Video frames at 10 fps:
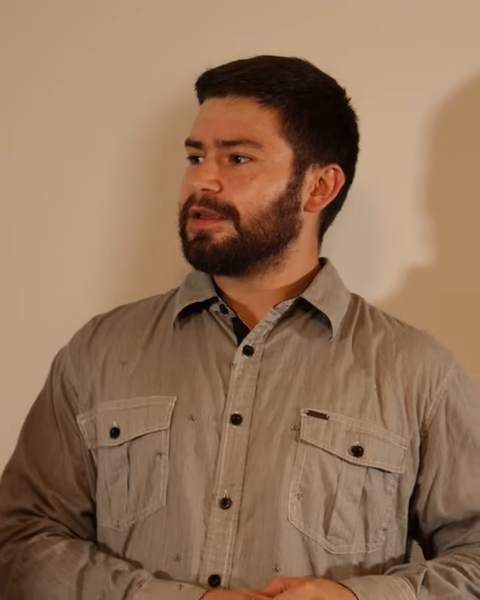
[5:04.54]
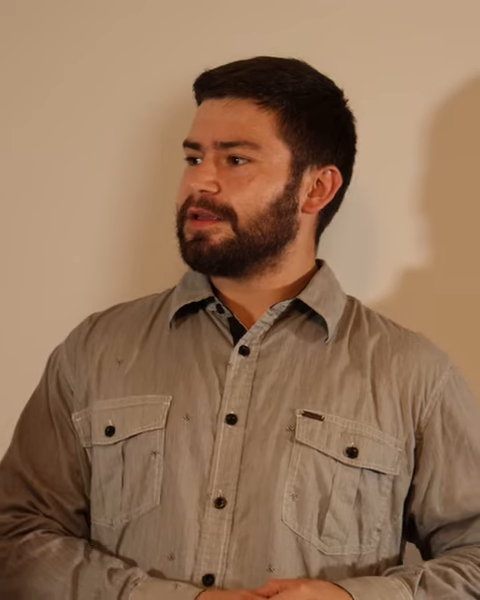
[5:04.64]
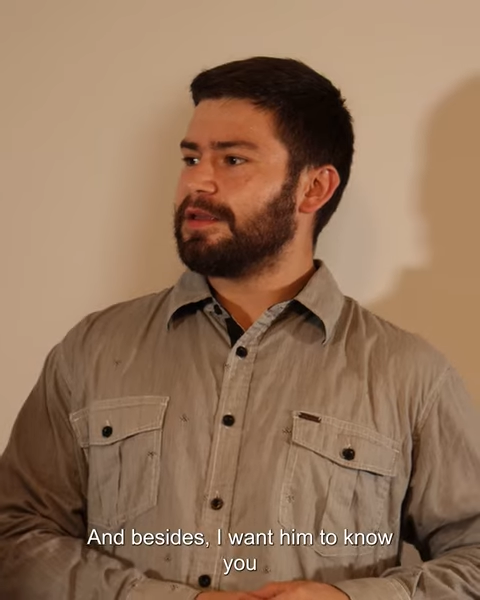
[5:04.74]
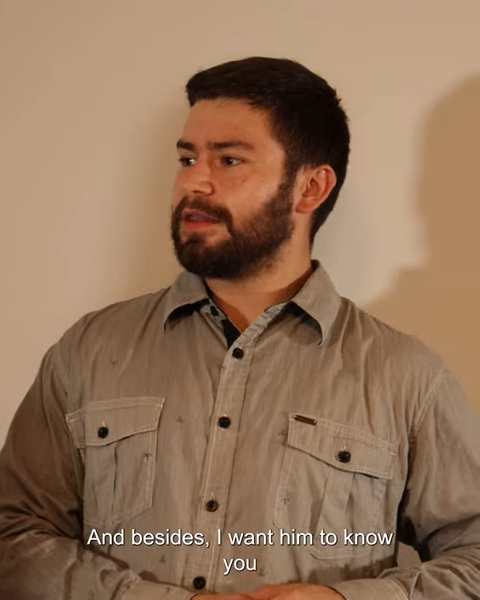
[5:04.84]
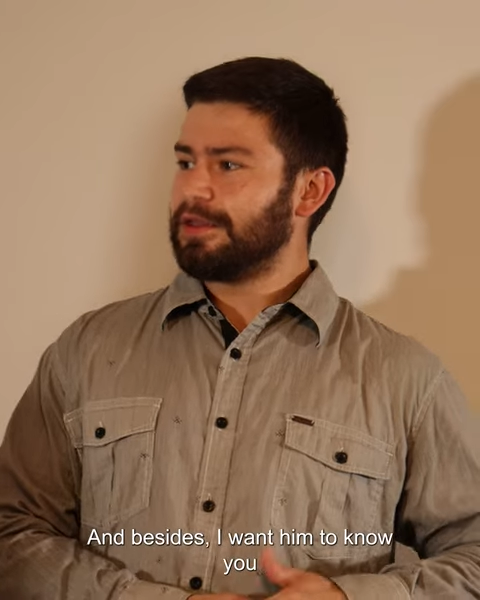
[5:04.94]

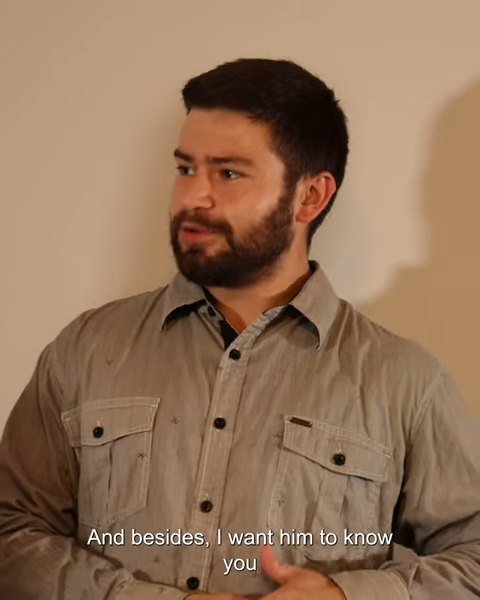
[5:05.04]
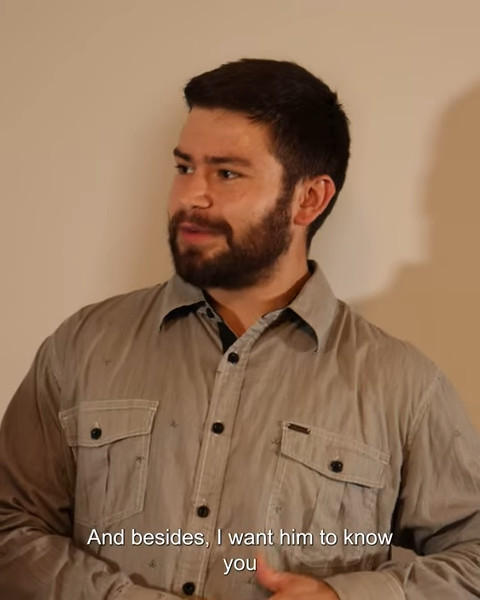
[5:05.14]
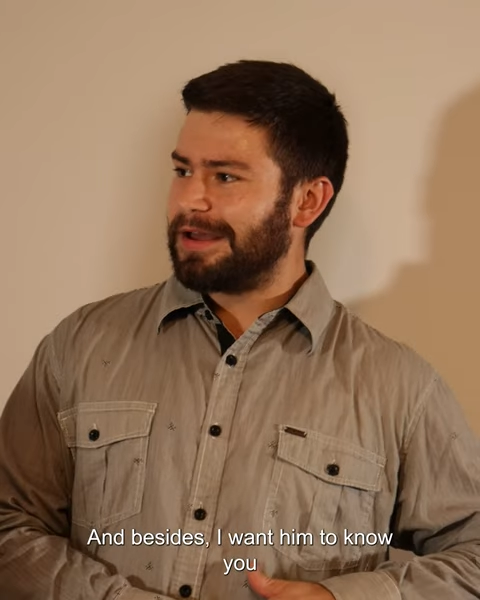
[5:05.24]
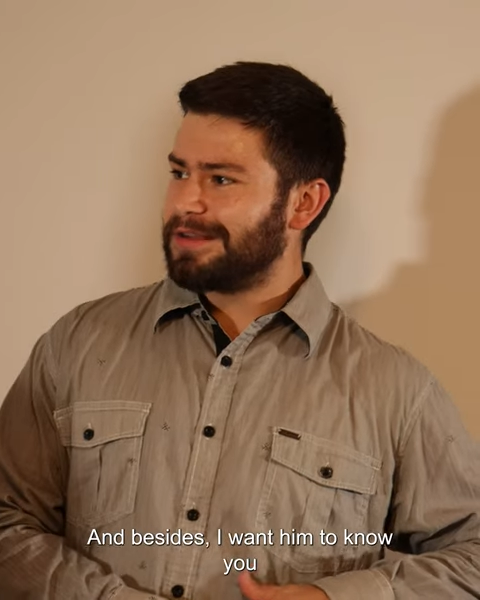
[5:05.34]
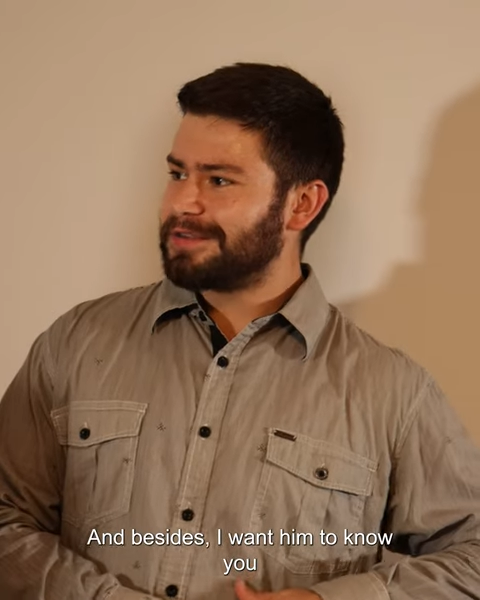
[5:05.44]
And
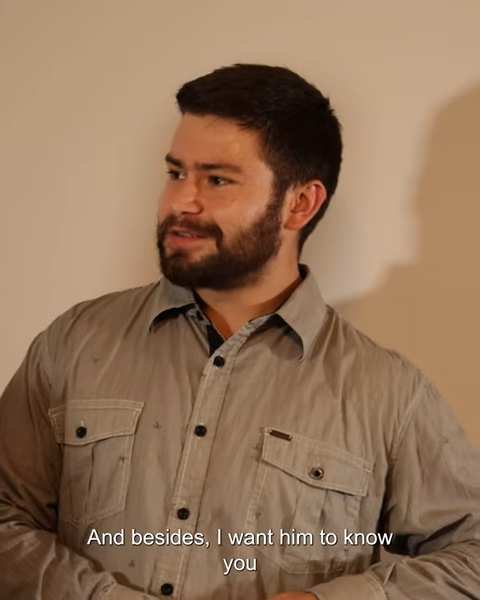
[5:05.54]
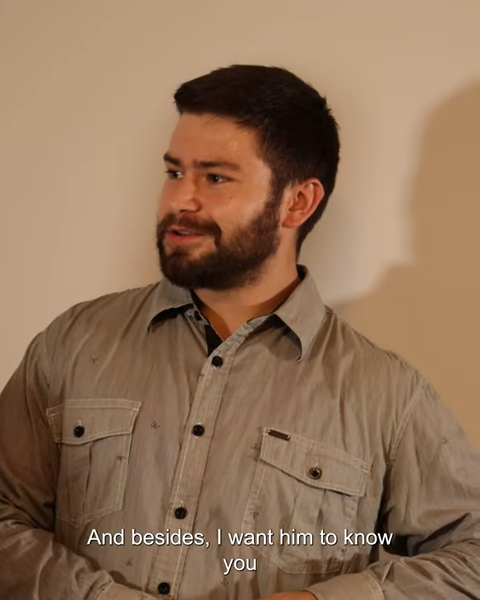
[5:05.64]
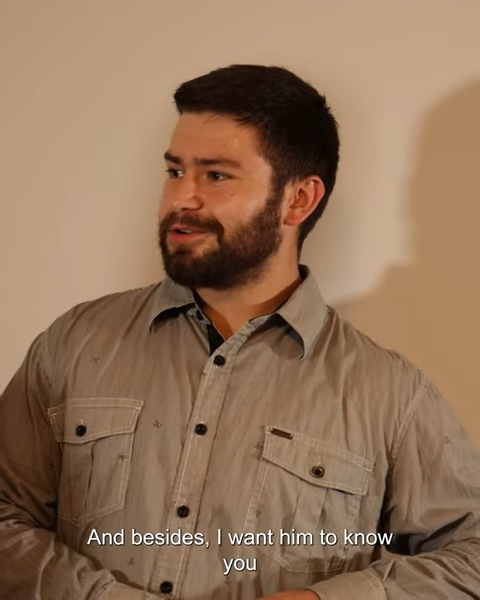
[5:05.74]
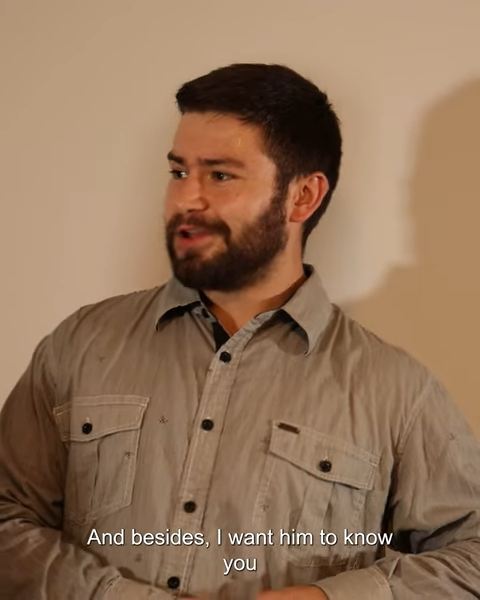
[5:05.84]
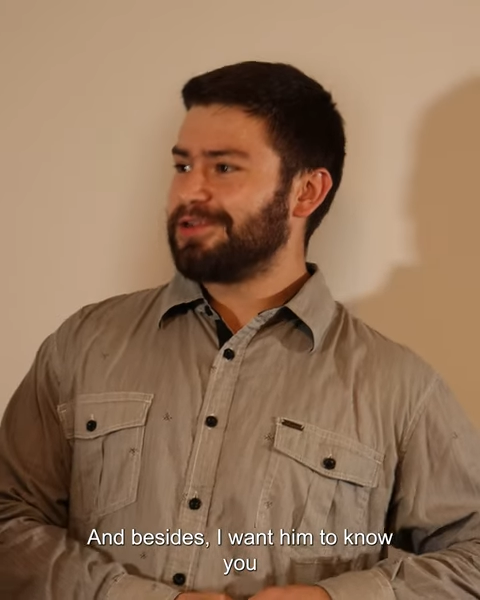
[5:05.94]
besides, I
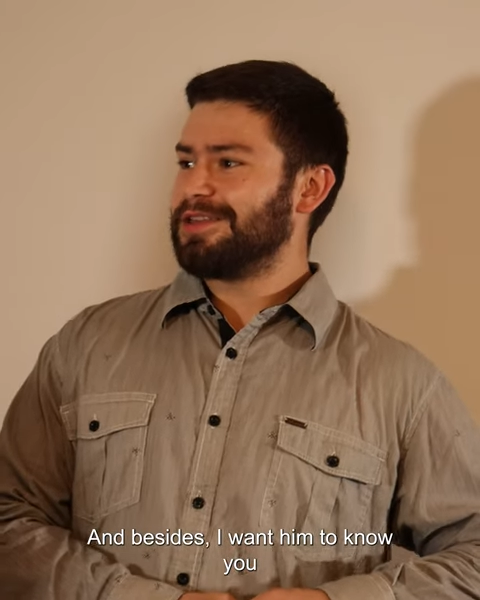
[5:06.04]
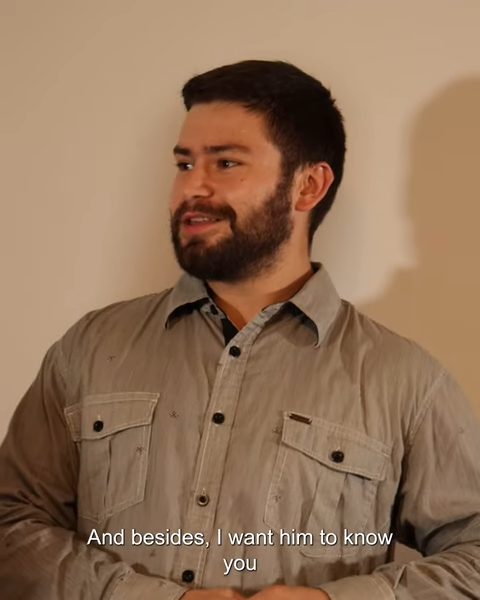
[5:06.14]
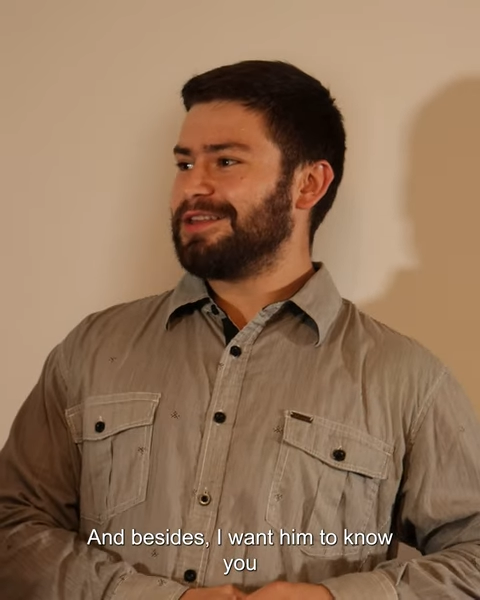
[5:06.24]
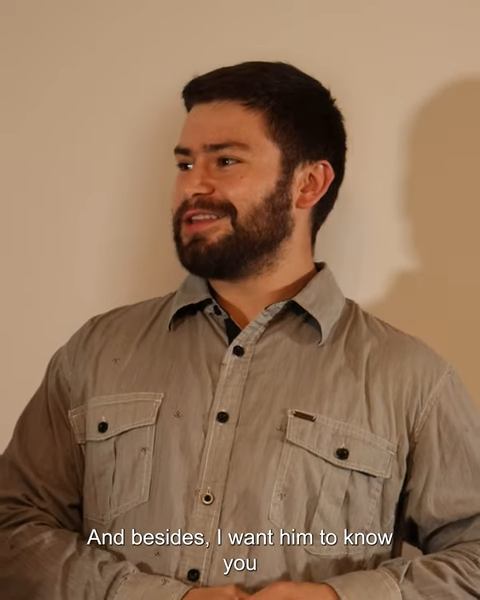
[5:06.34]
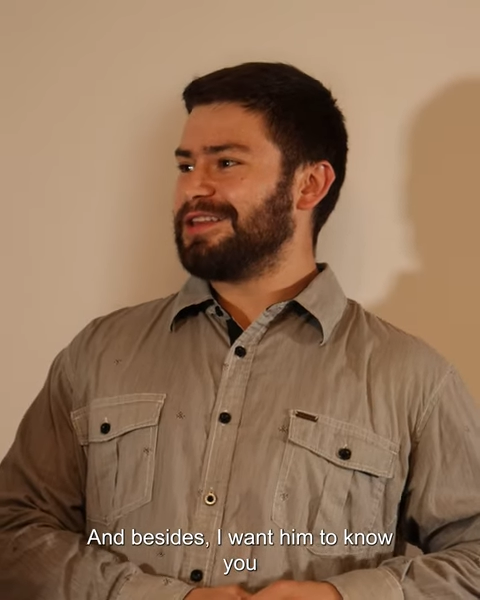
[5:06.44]
want him to
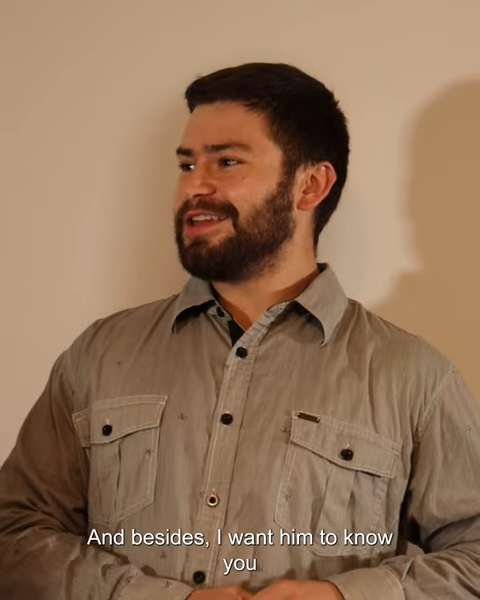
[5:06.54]
know you.